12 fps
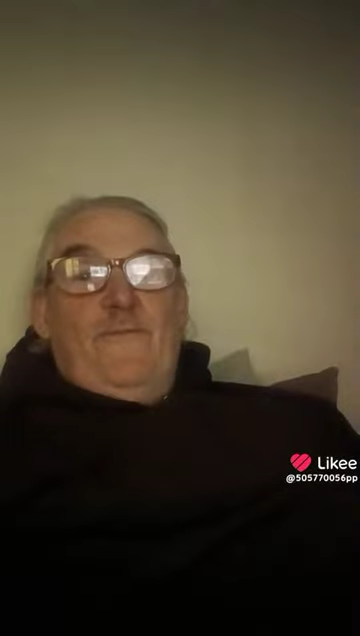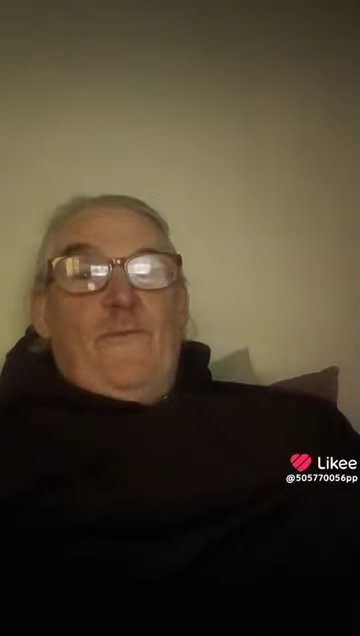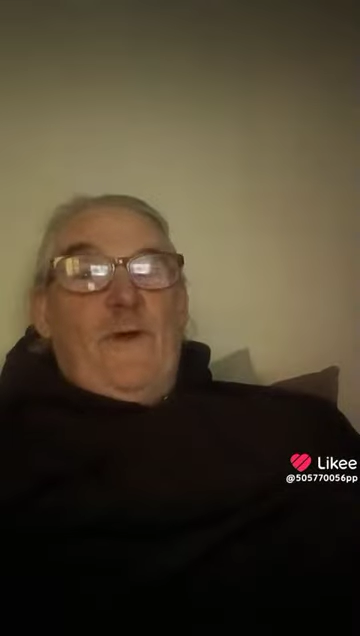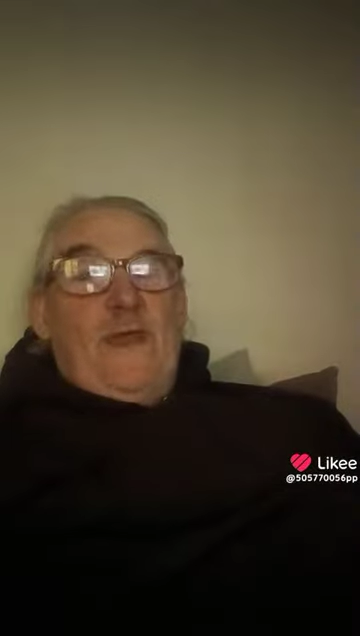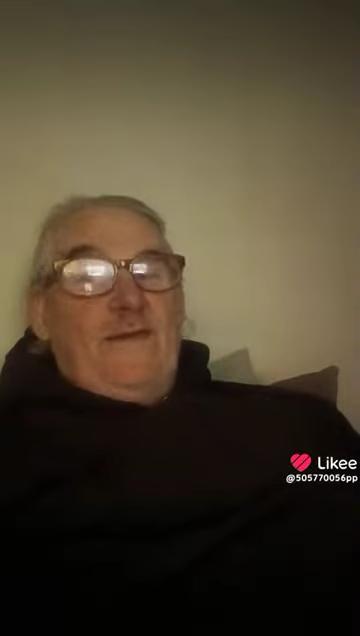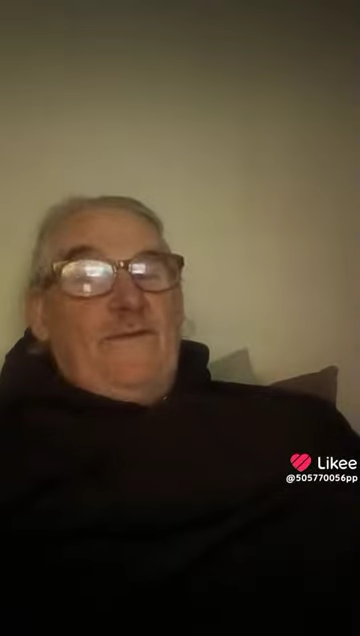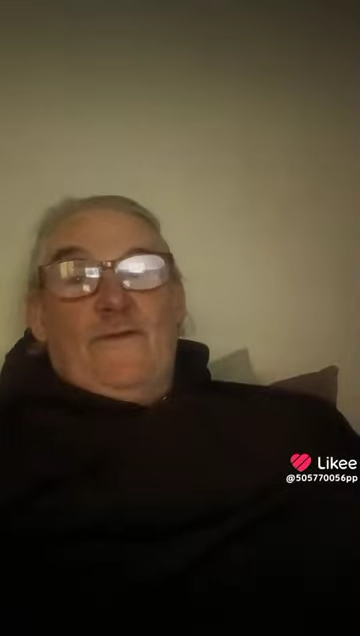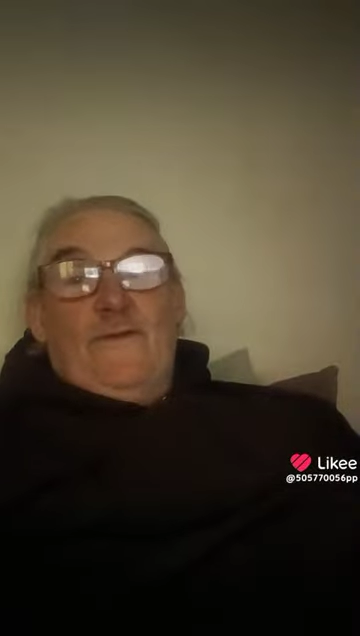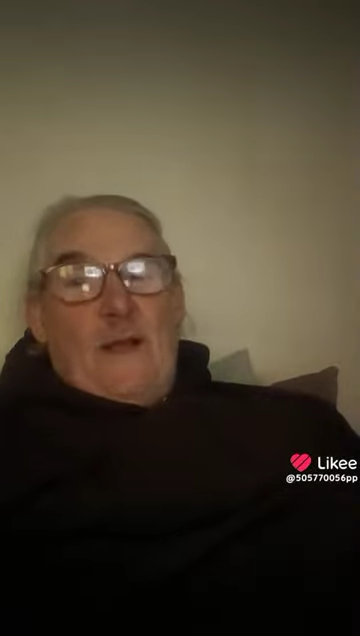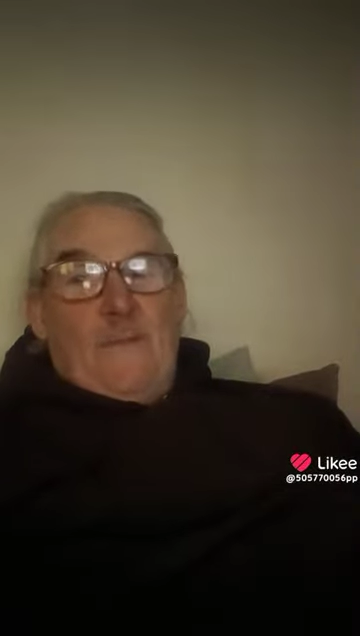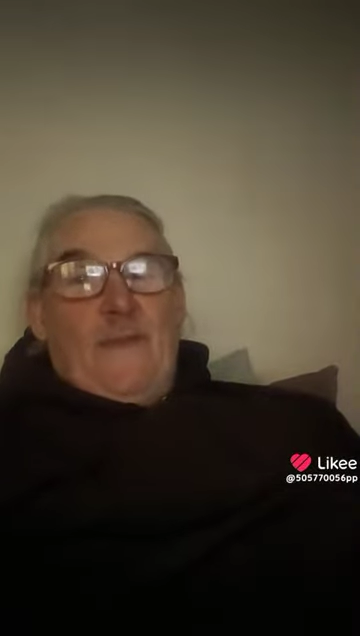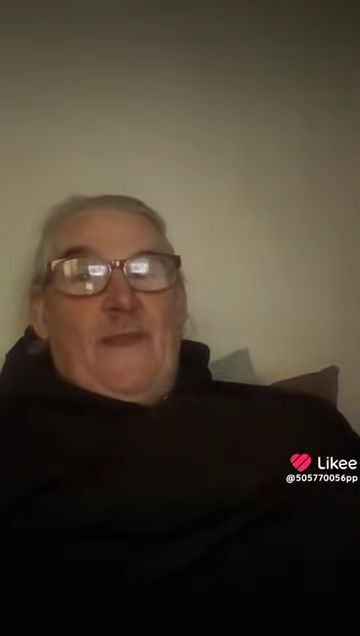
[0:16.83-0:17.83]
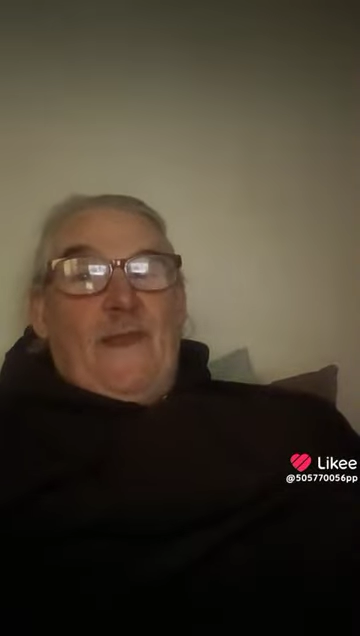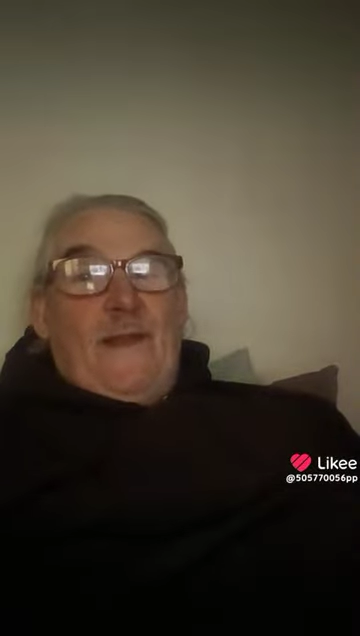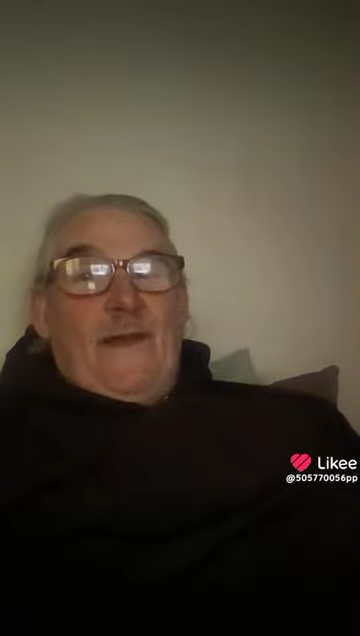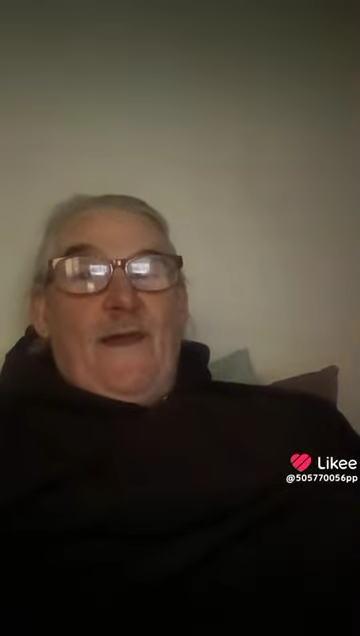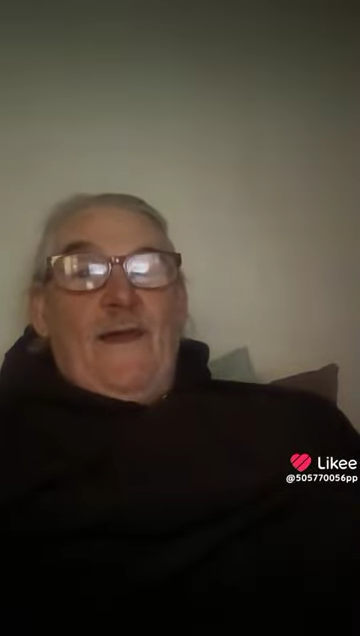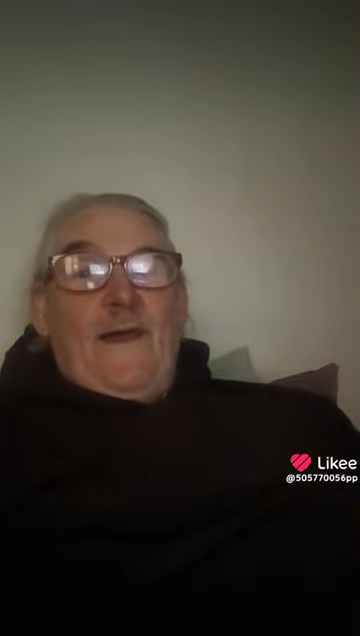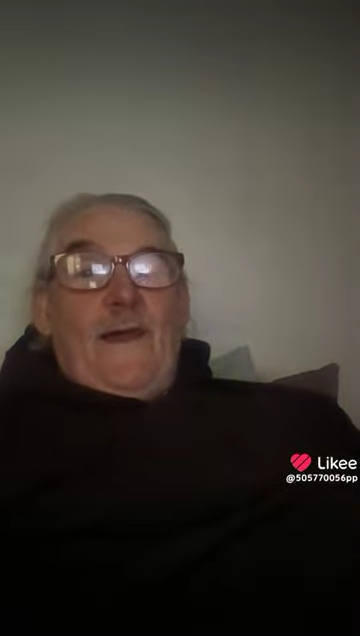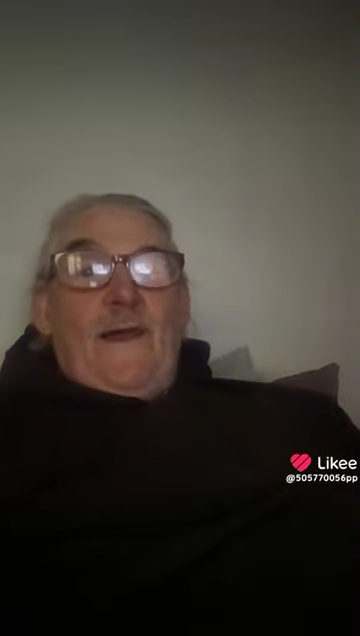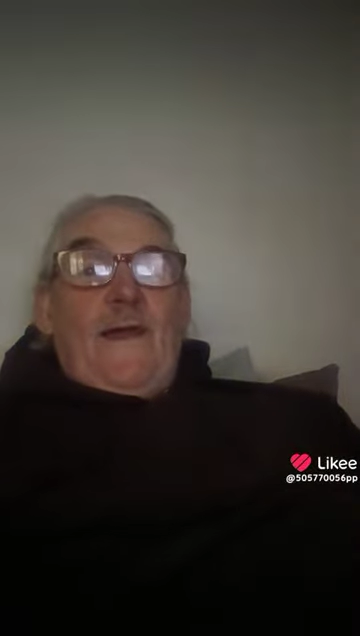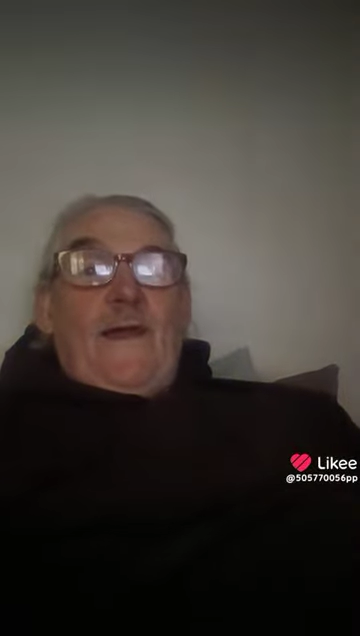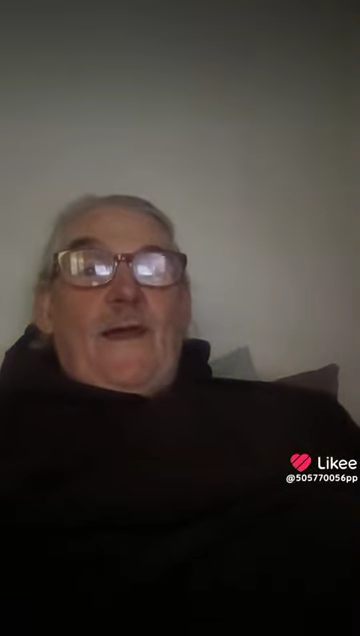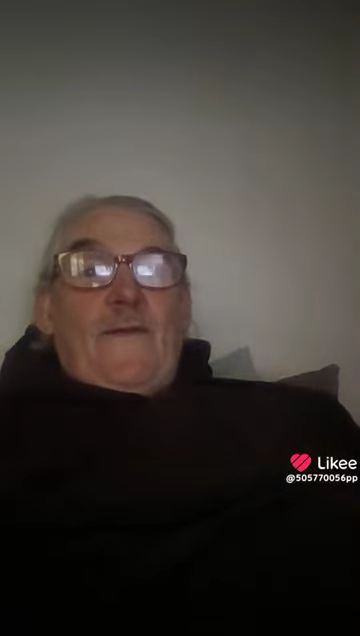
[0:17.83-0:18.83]
before he gets to the top of
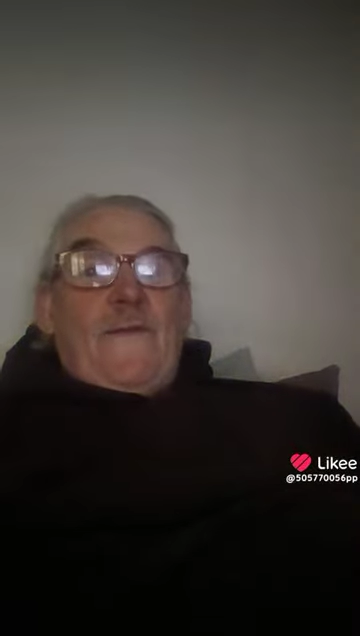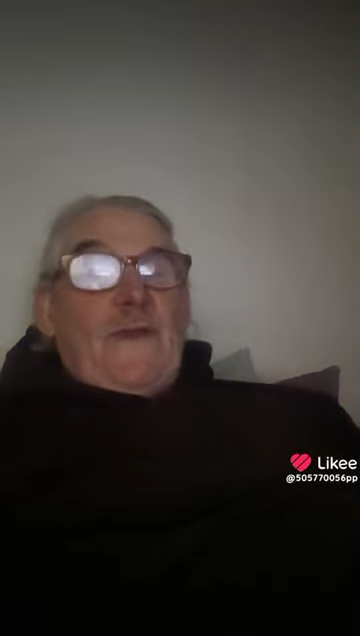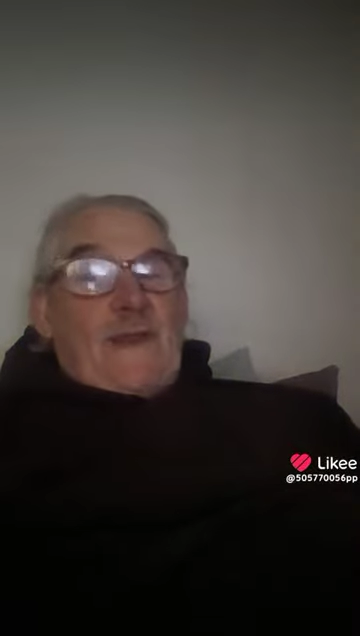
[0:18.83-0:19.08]
the